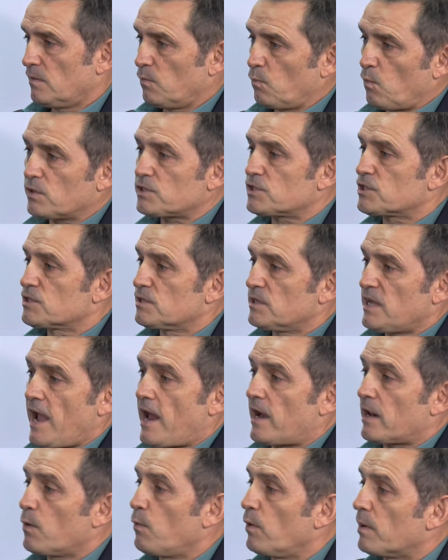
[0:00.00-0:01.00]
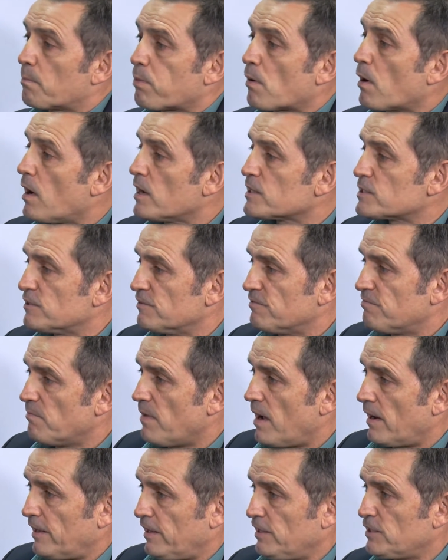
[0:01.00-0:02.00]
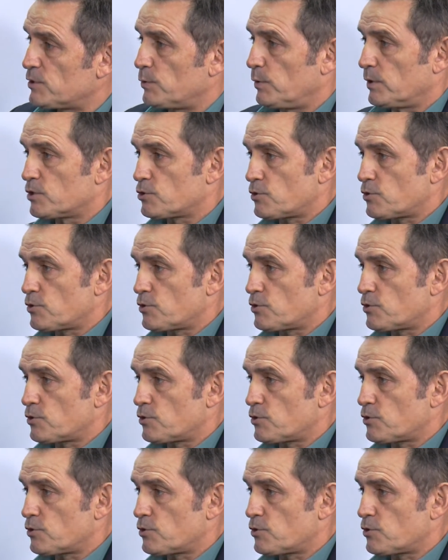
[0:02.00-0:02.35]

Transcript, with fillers: what's the adequate price of money to mm -hmm.